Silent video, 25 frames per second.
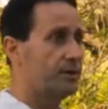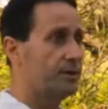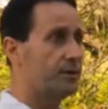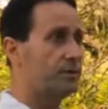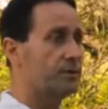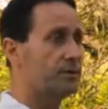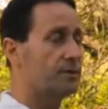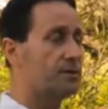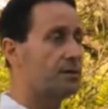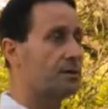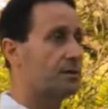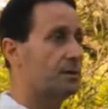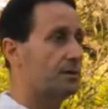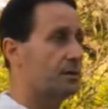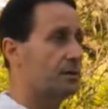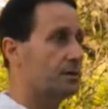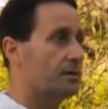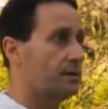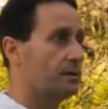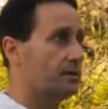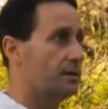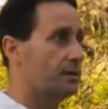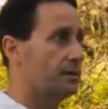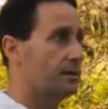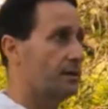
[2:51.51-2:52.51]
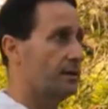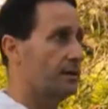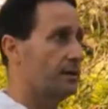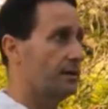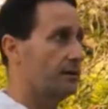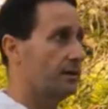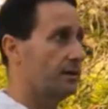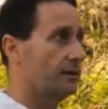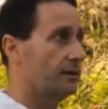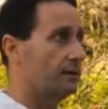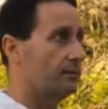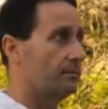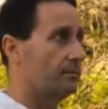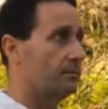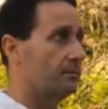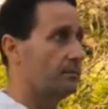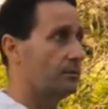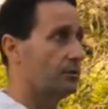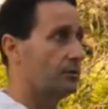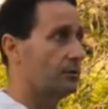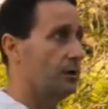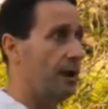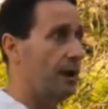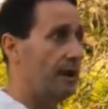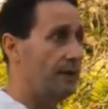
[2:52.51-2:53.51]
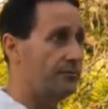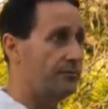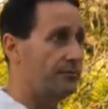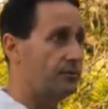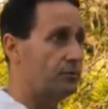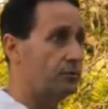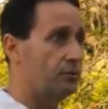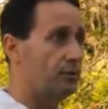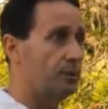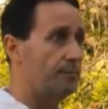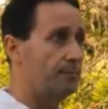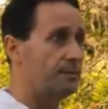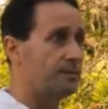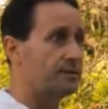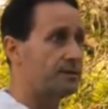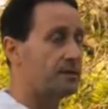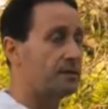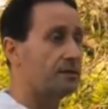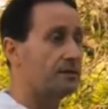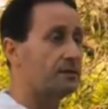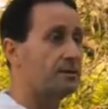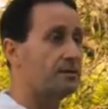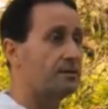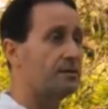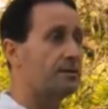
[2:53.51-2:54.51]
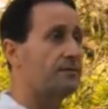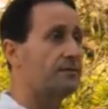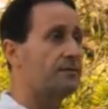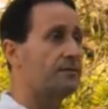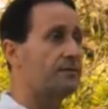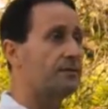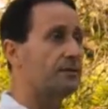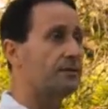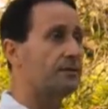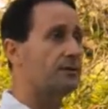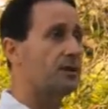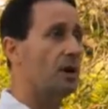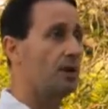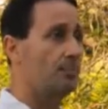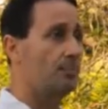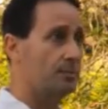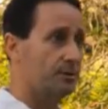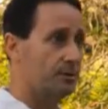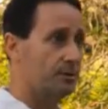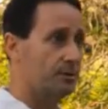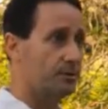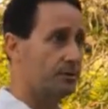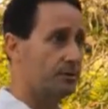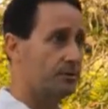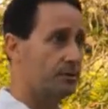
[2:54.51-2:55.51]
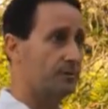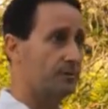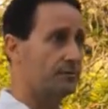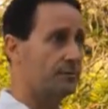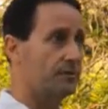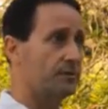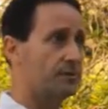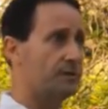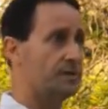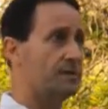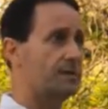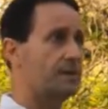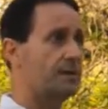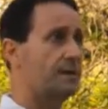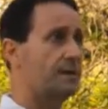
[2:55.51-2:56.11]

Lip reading: We use the graph to represent the different components of the